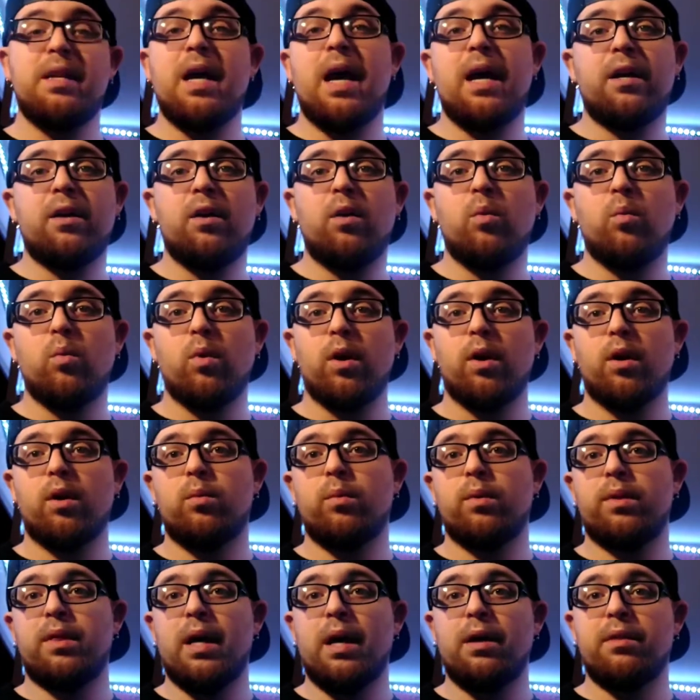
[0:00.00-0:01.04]
not going to work
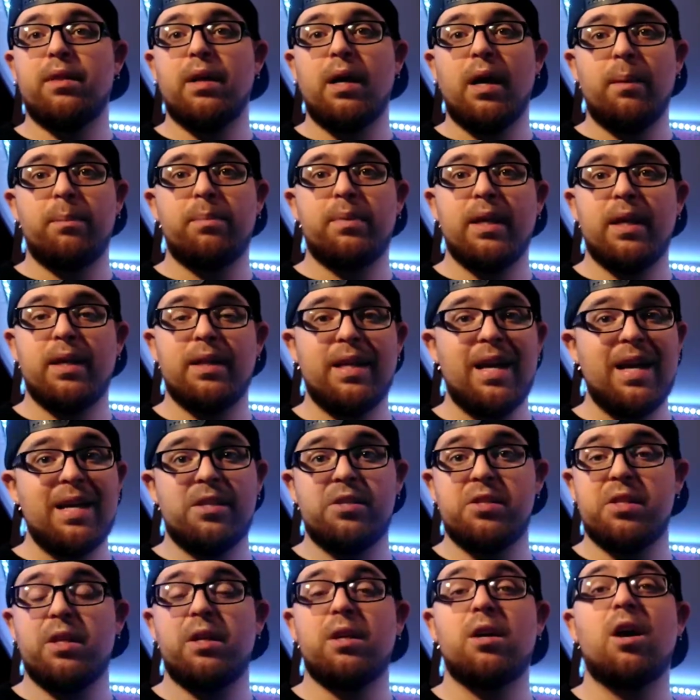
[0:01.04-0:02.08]
without the updated
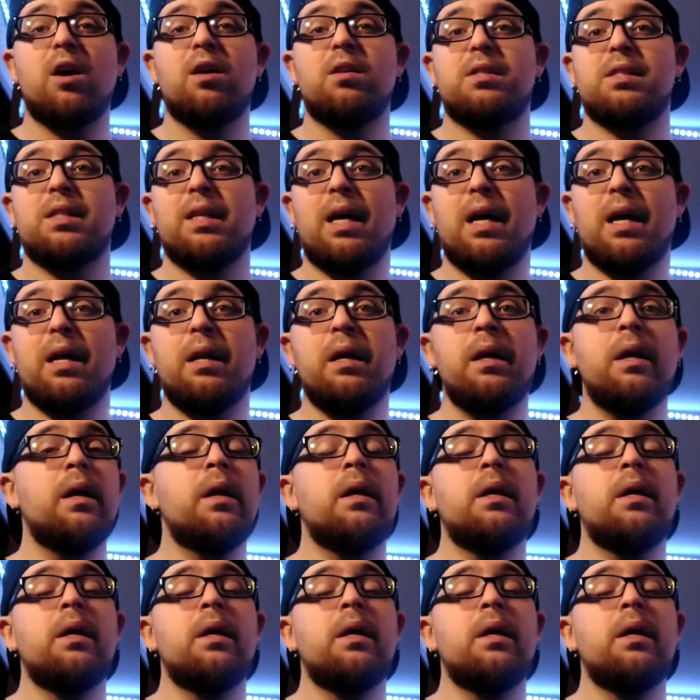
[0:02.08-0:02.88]
SD card slot.